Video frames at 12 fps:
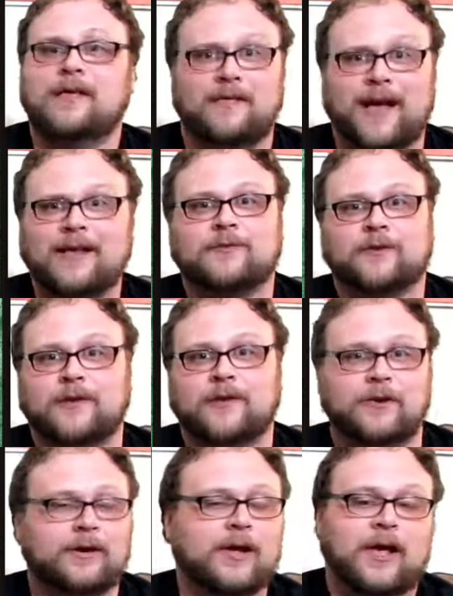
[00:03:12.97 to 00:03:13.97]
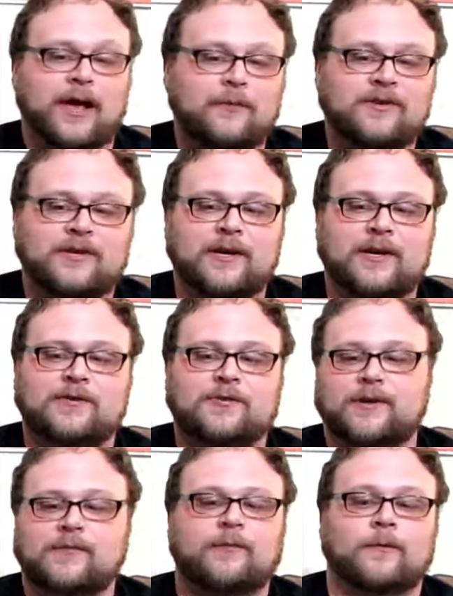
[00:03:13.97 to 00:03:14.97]
That's really good. And when she does
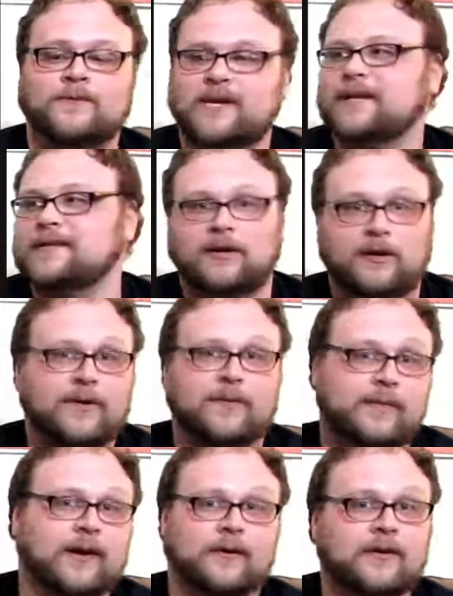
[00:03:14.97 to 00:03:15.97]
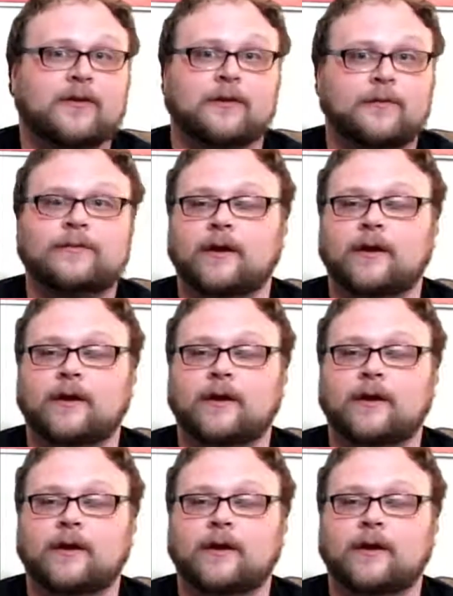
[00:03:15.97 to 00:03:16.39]
transform, she gets a little bit bigger too.